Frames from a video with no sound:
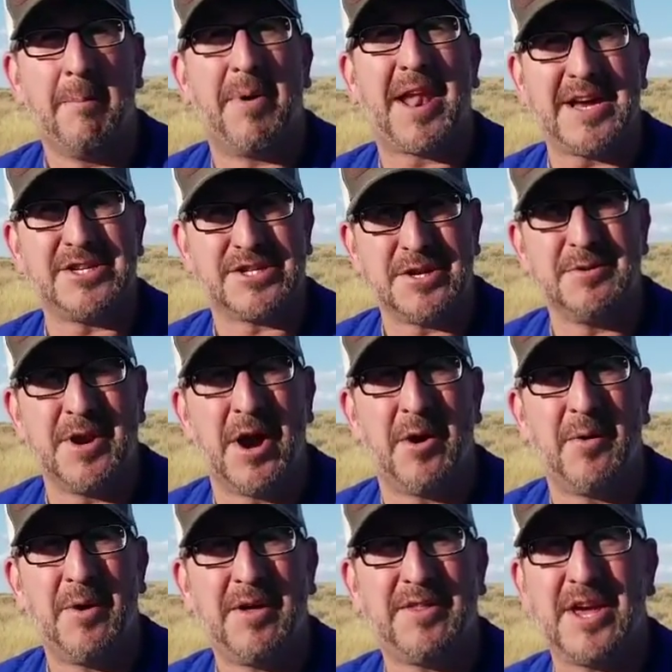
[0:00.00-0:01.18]
but I do
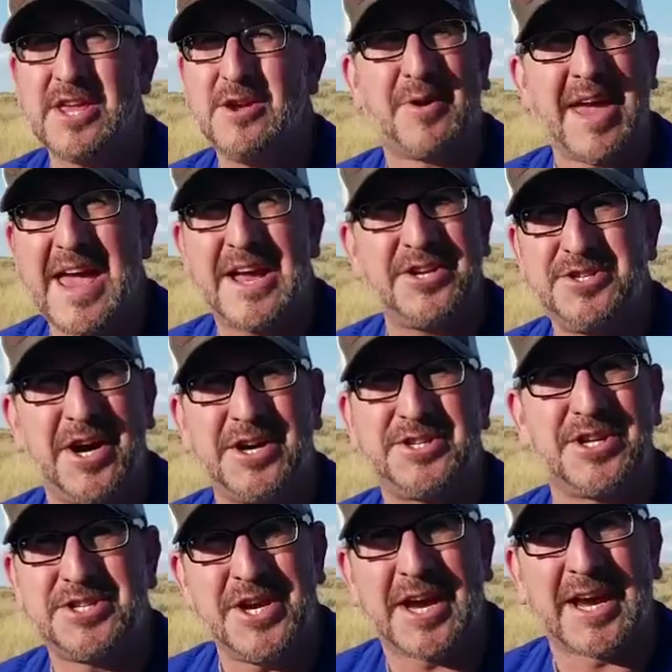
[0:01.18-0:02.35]
know that you can't judge
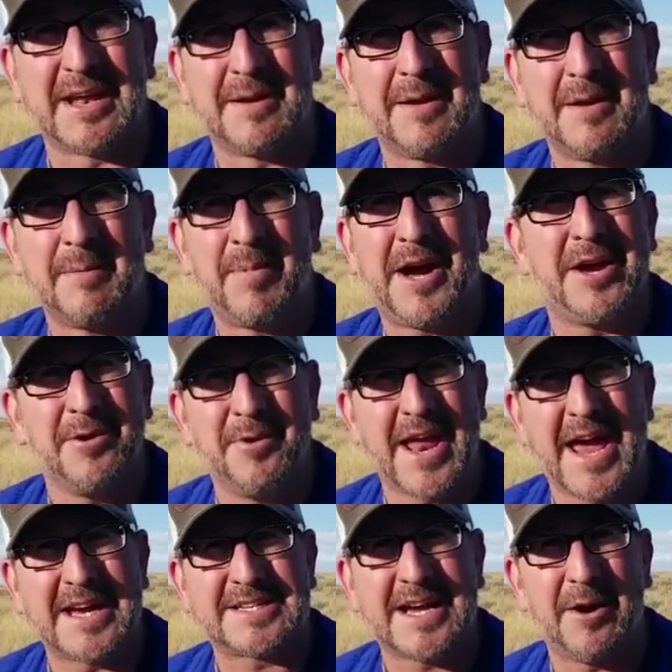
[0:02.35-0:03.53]
a chicken by who it
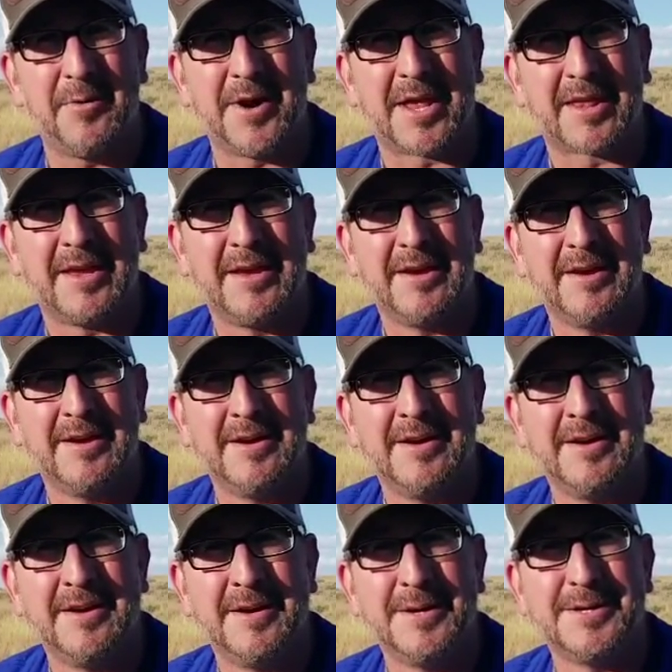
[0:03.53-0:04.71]
hangs out with.
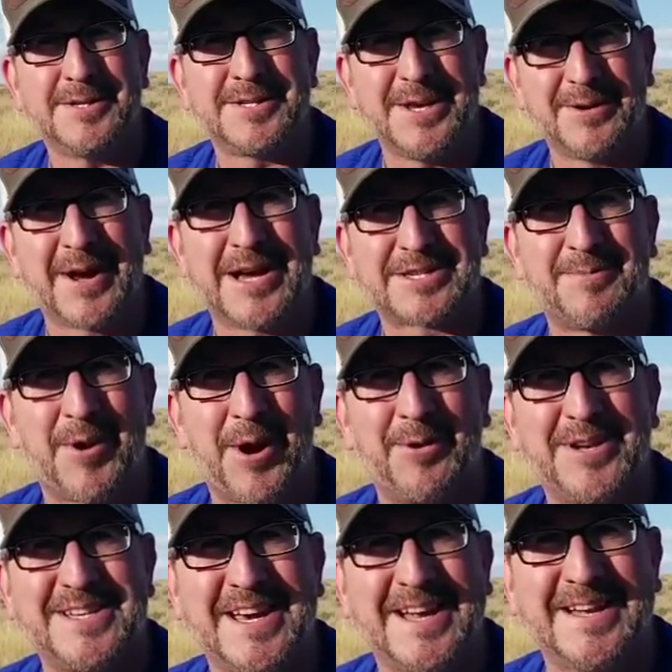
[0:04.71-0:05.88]
See you guys tomorrow
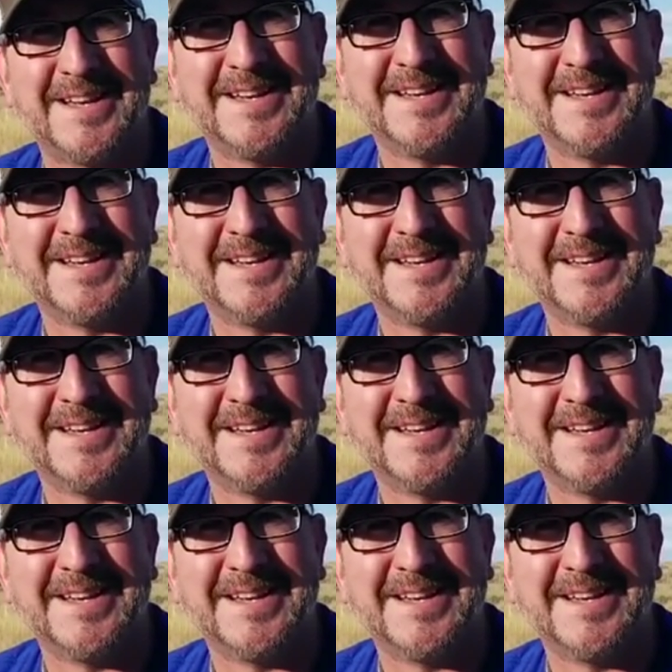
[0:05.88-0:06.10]
at 10.